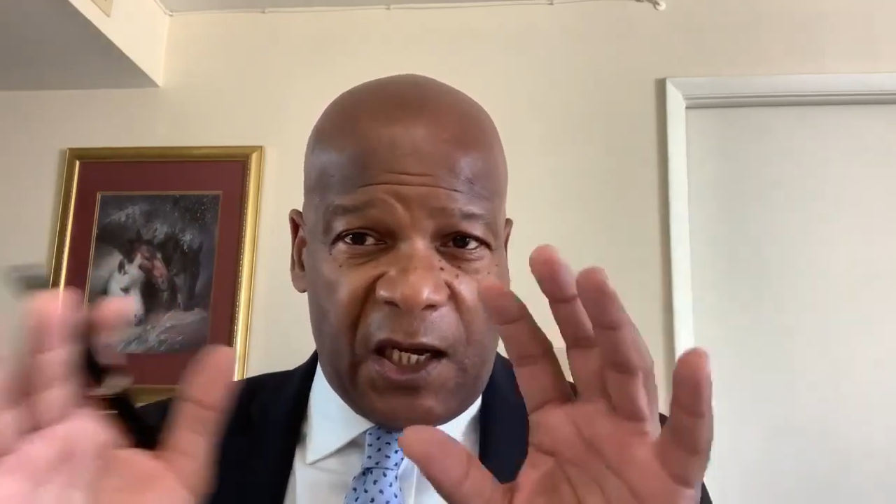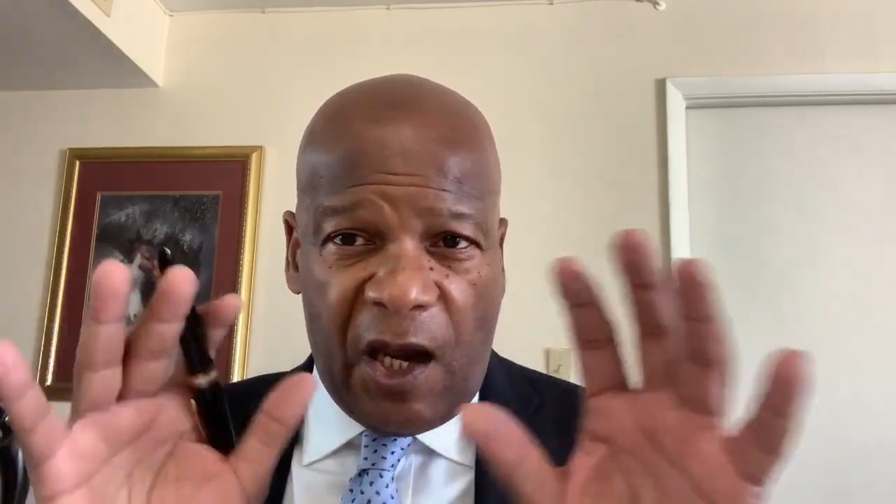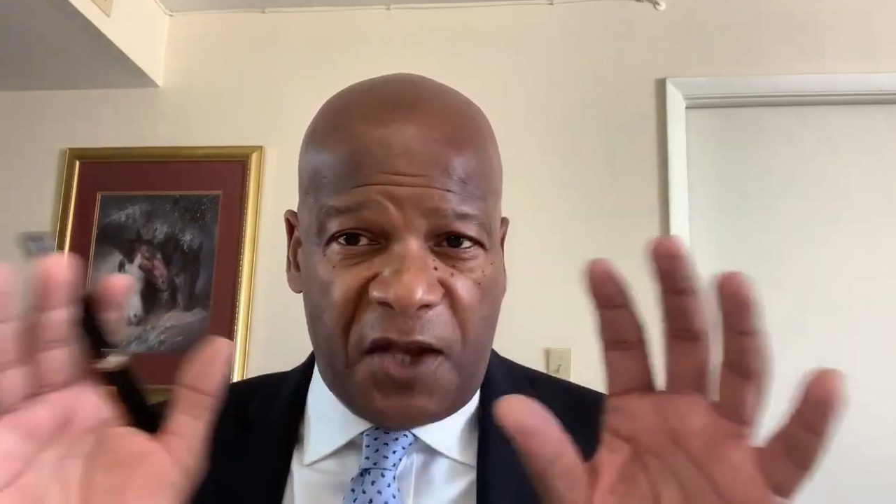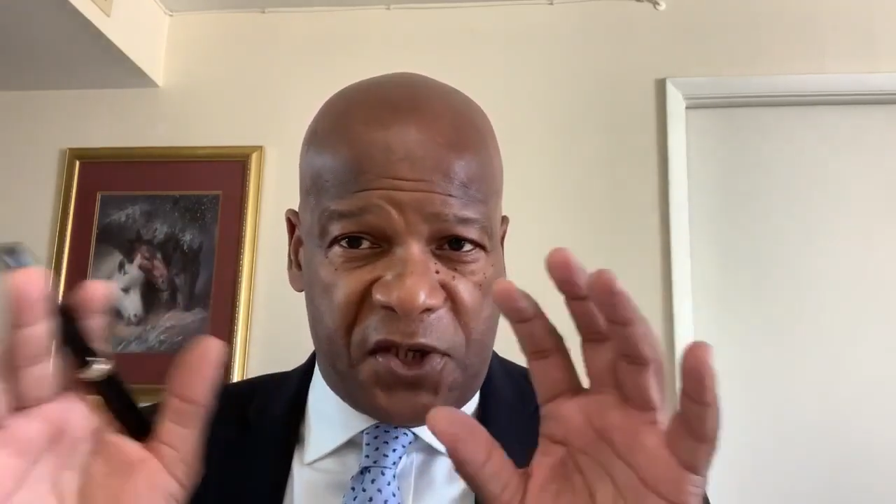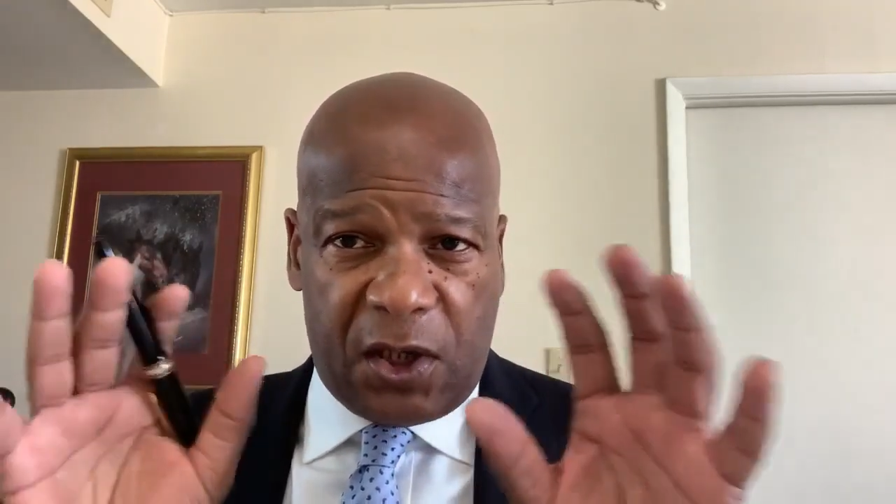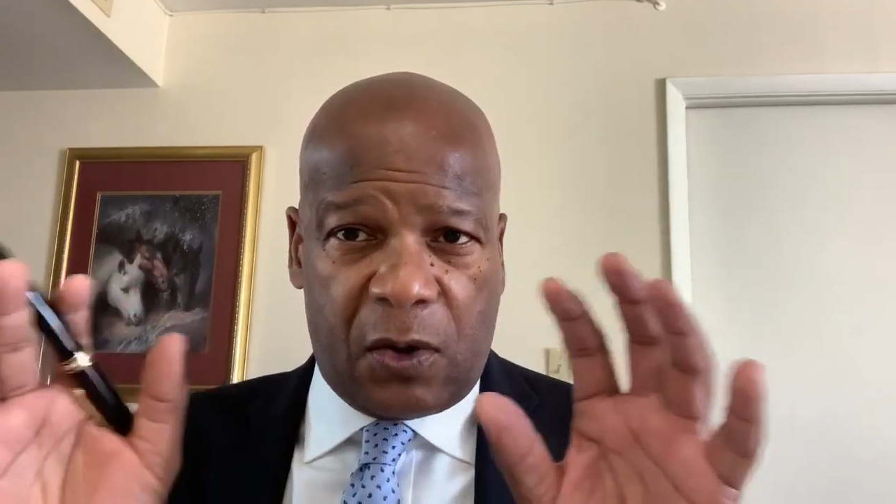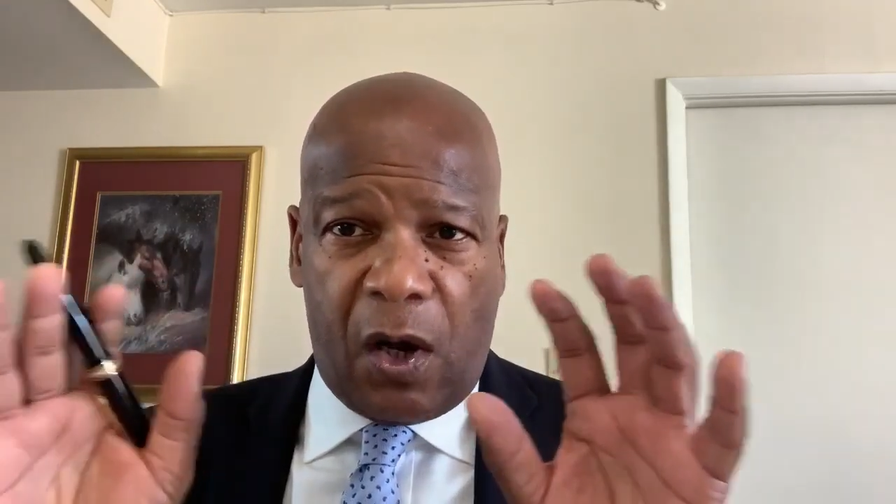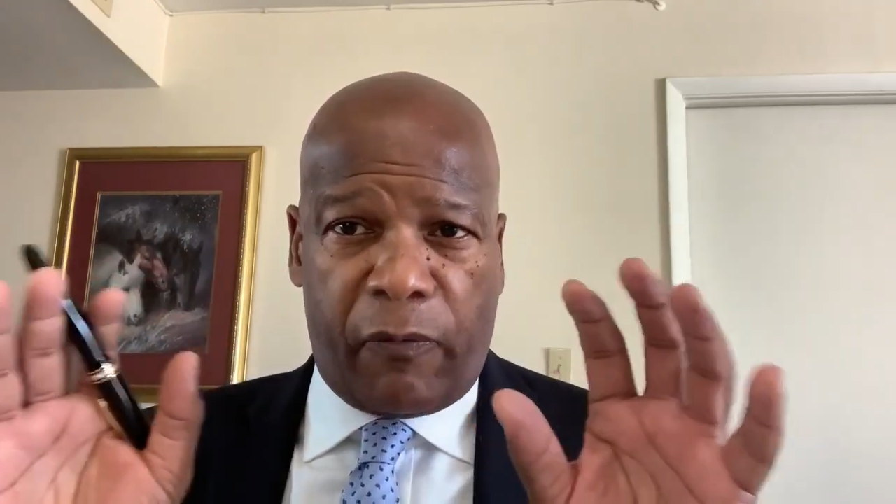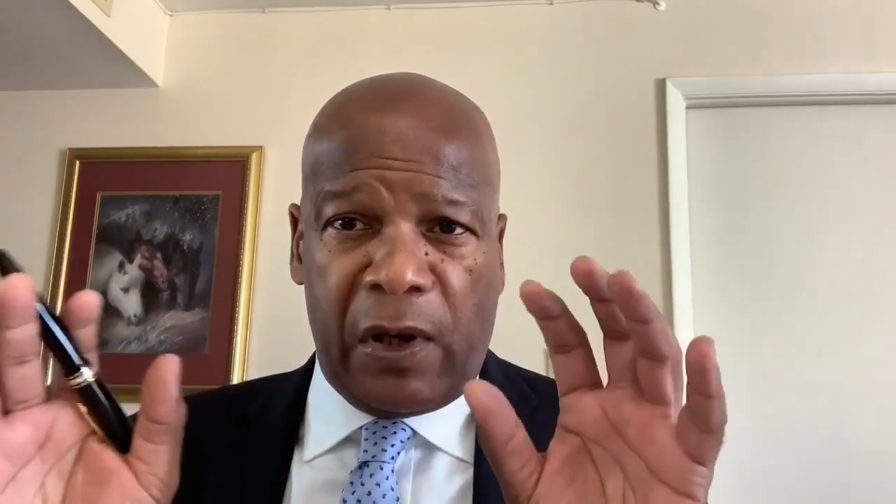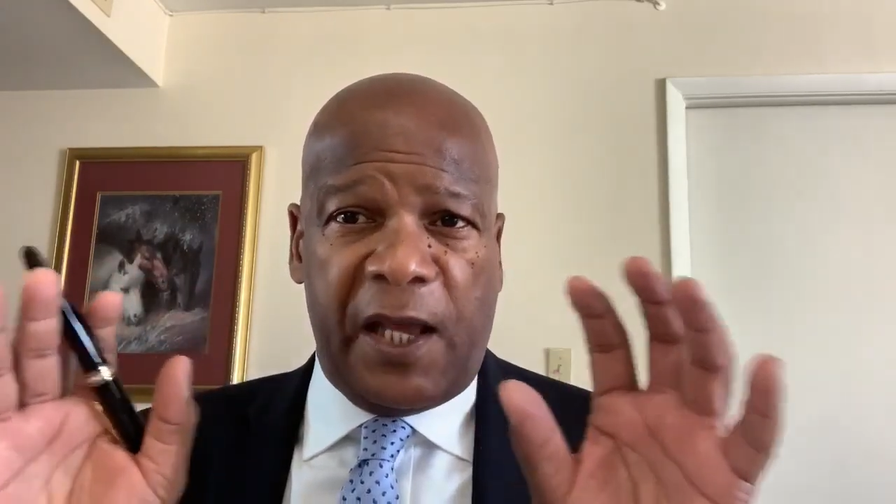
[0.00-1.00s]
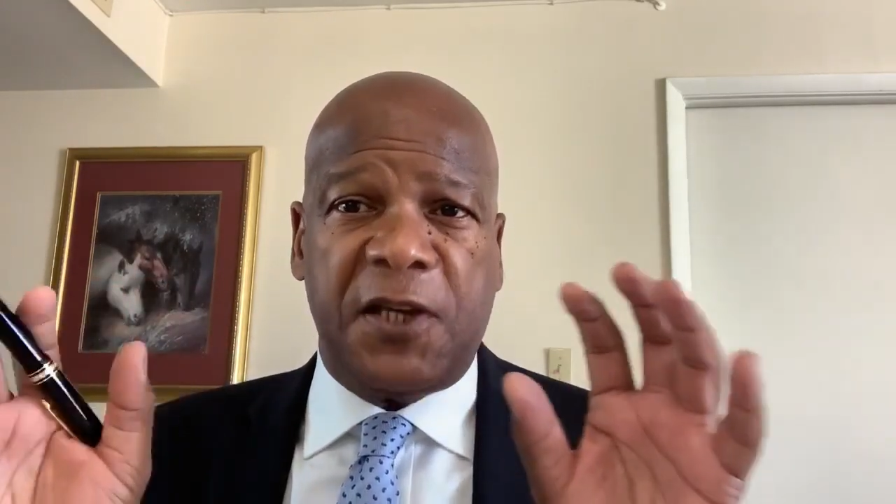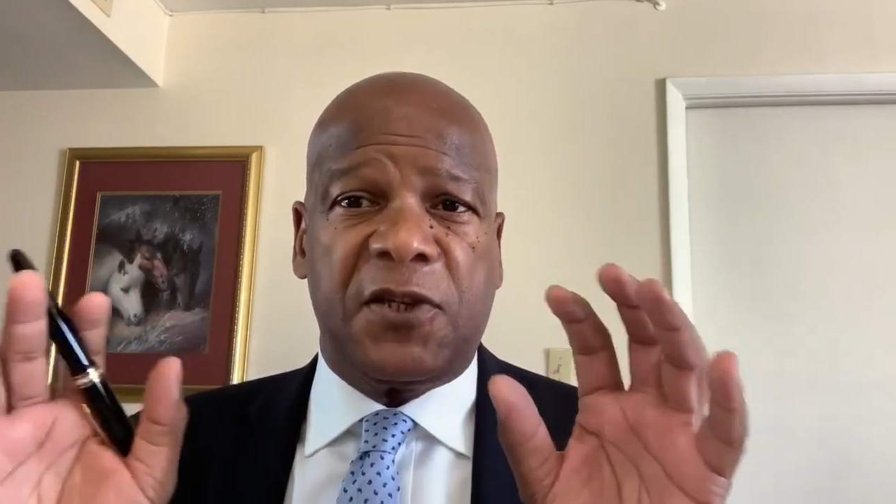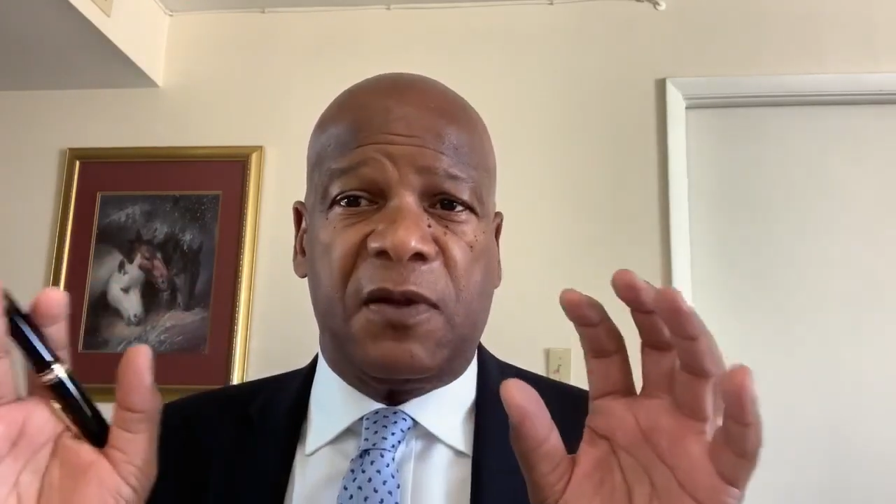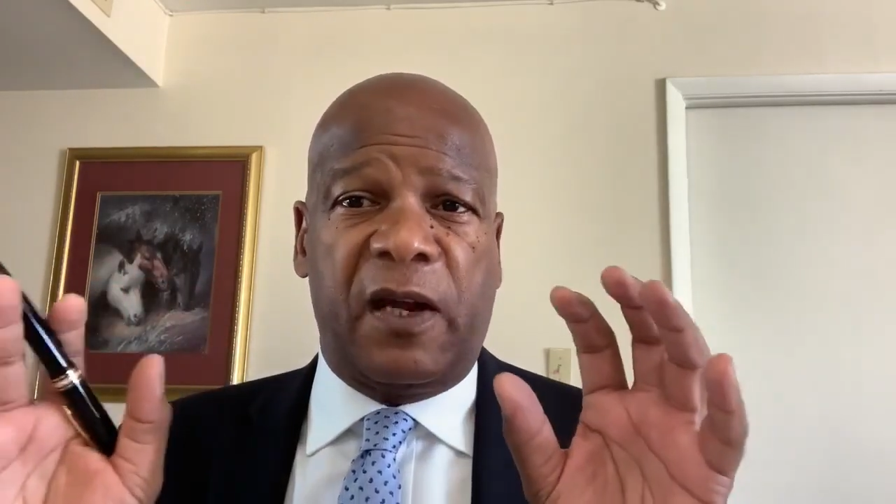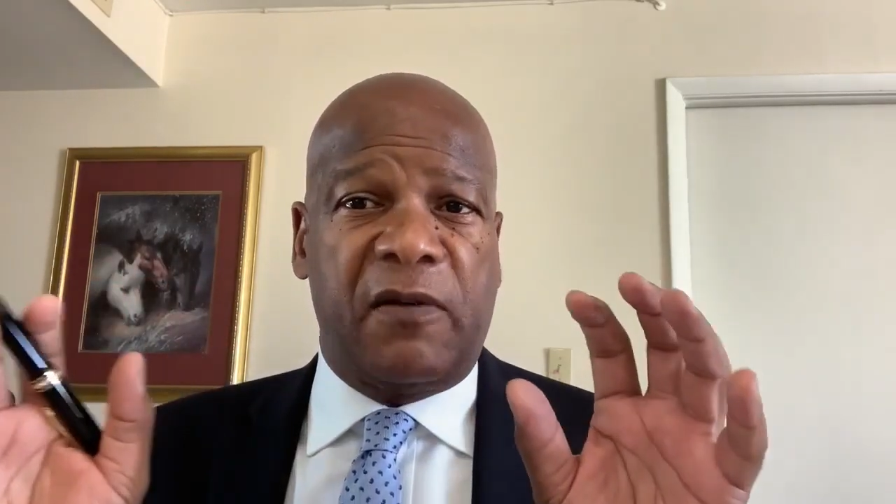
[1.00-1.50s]
logical
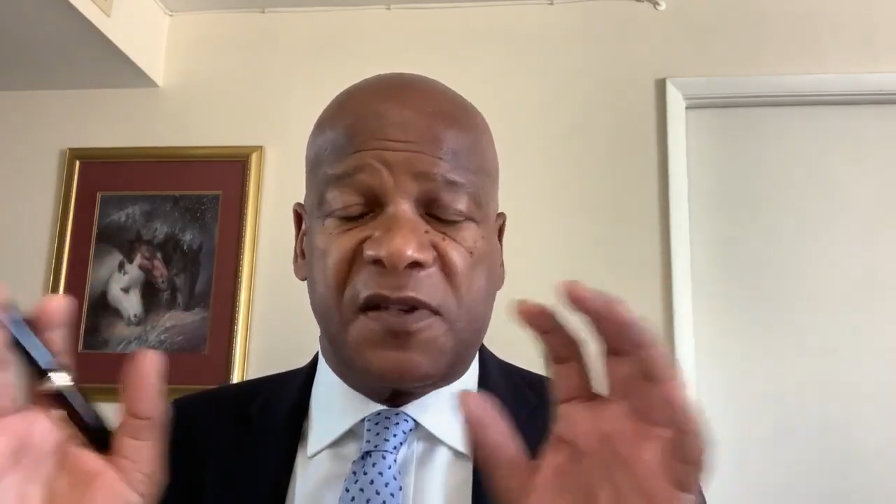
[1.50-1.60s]
correlation there.